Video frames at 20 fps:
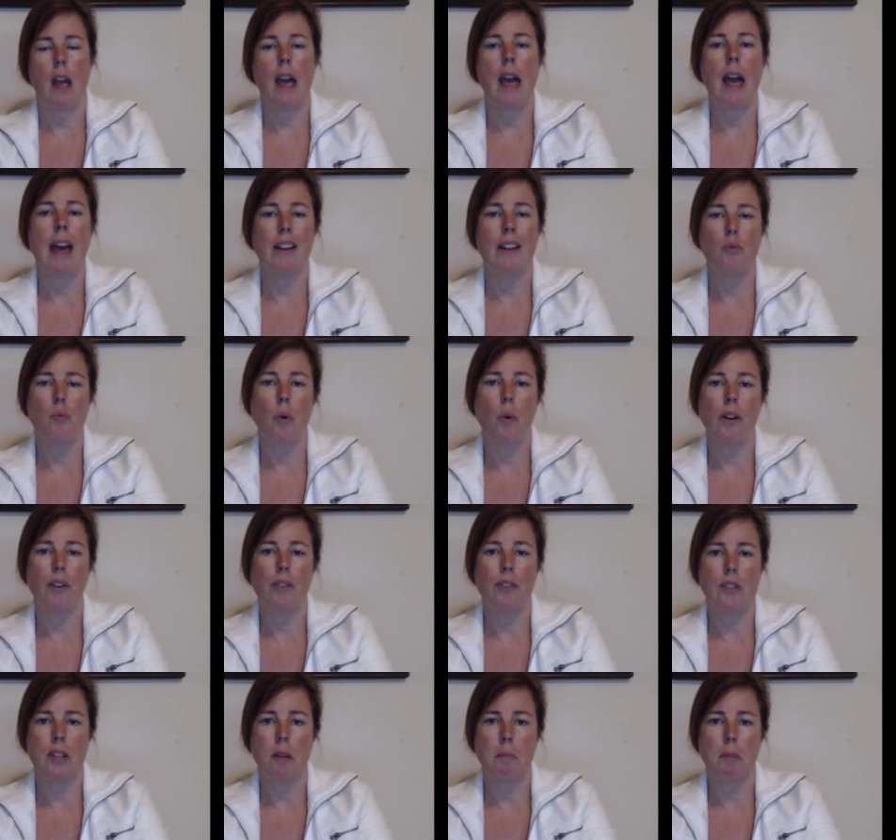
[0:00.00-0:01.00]
and what are
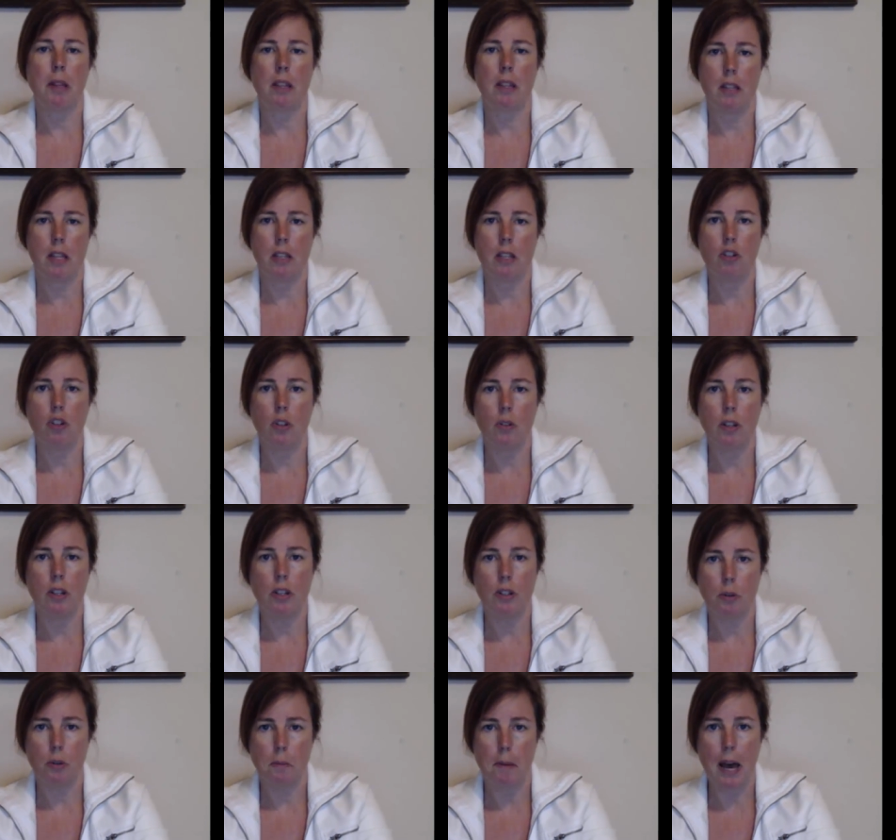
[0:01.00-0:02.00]
some of the things you can
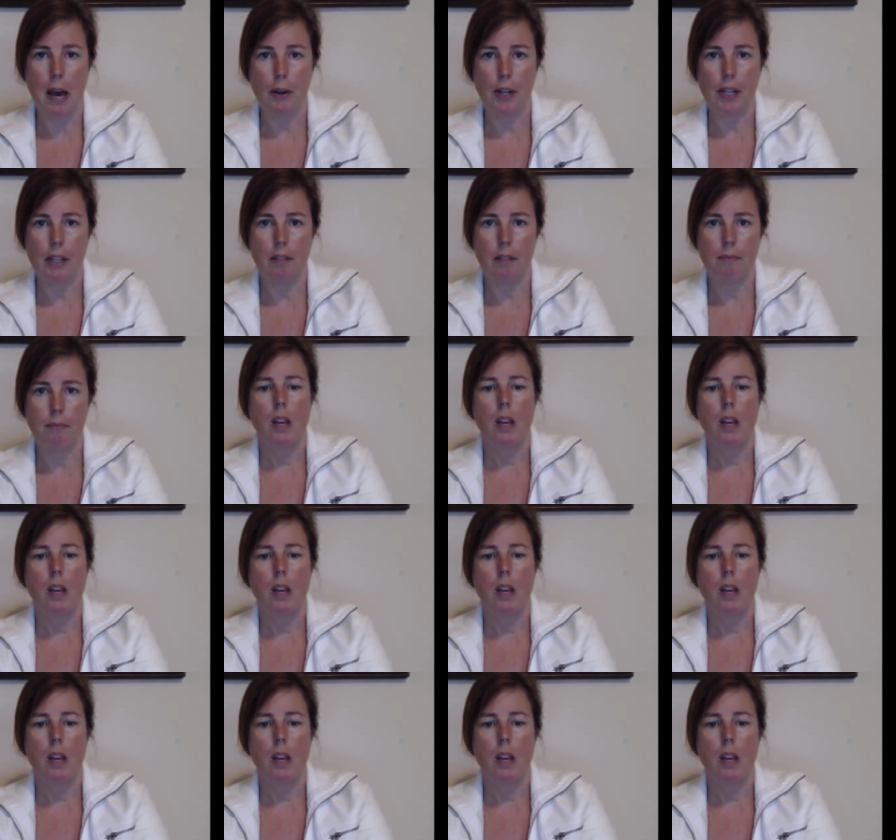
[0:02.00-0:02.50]
do about it.